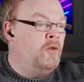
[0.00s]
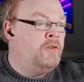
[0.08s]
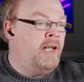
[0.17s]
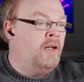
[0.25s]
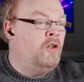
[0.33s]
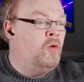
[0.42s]

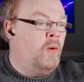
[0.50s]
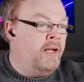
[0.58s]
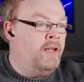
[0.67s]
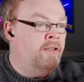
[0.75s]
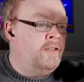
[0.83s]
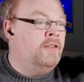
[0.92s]
down
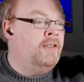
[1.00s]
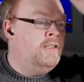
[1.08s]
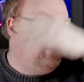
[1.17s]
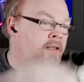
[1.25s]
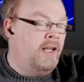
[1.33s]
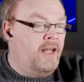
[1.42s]
quicker than
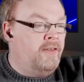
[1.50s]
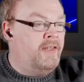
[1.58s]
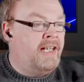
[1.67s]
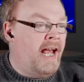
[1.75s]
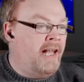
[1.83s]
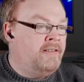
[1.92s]
the
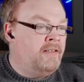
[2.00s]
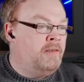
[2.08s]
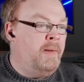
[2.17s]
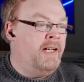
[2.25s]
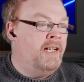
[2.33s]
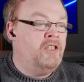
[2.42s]
cans of
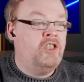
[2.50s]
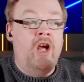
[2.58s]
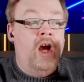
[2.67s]
spinach.